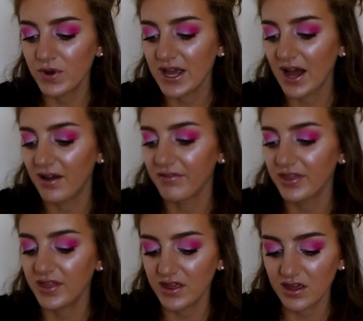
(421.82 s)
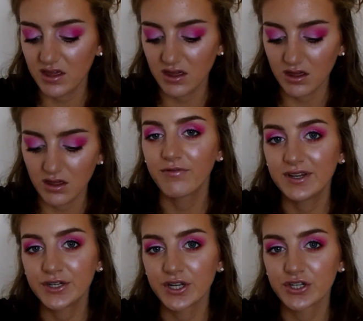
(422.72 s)
We have the
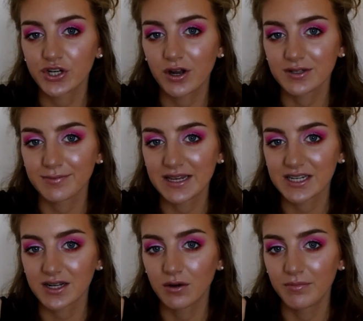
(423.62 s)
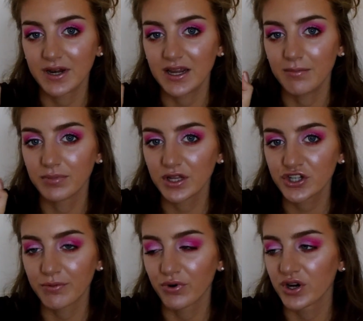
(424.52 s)
Vintage Cosmetic Company
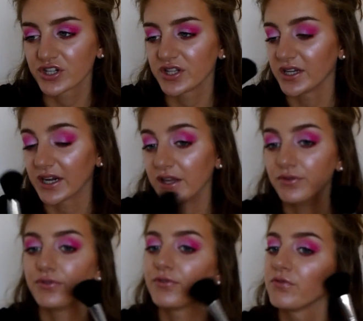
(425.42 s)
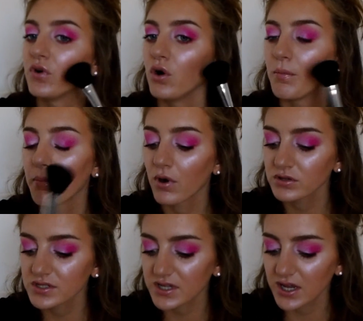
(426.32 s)
blusher brush that I use for
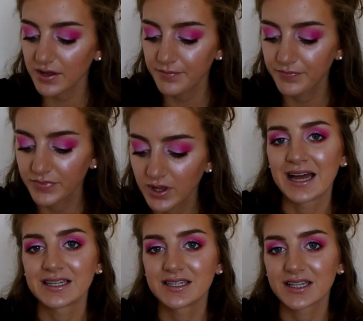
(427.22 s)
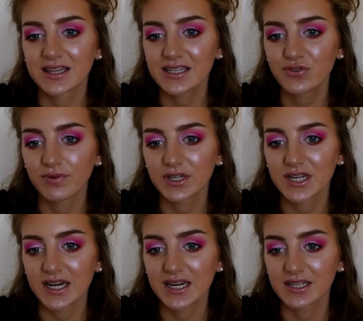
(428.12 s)
bronzer. And this Real
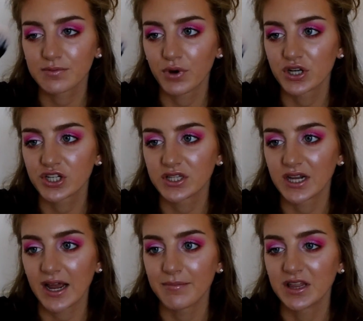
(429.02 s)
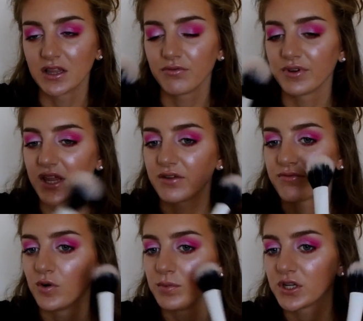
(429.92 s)
Techniques brush that I'm in love with
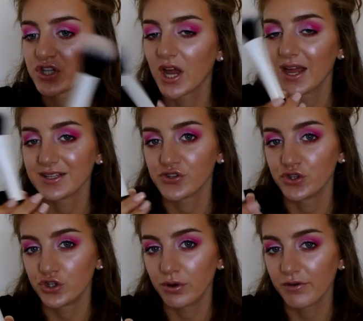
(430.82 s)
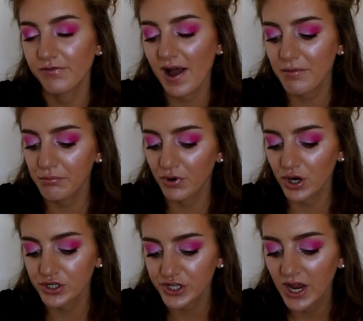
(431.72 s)
for blusher, it's a duo fibre
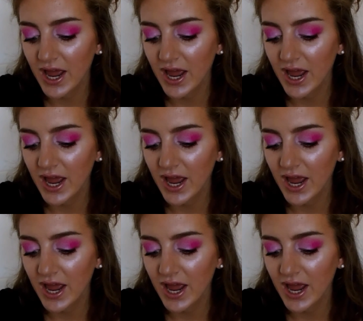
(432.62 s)
brush.